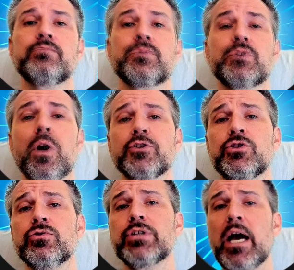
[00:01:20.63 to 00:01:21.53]
So I'll
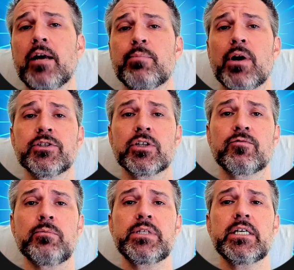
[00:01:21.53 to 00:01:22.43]
choose add project
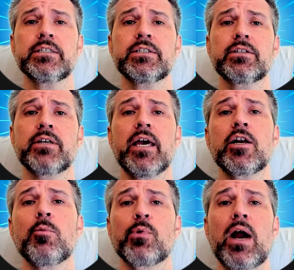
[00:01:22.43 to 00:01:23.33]
from disk and
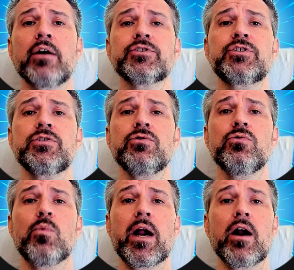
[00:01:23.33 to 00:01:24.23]
I'll browse to
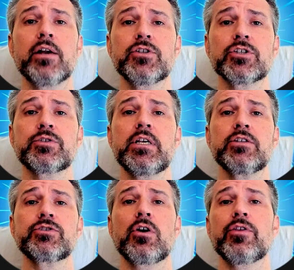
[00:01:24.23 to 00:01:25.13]
where I just
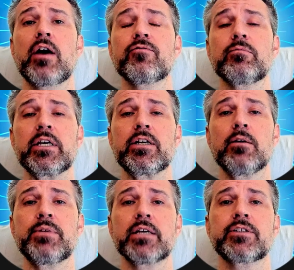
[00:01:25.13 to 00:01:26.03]
installed that from
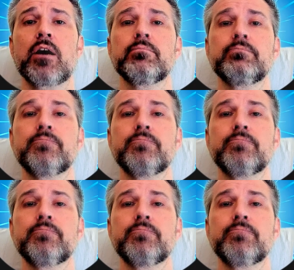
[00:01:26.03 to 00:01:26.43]
GitHub desktop.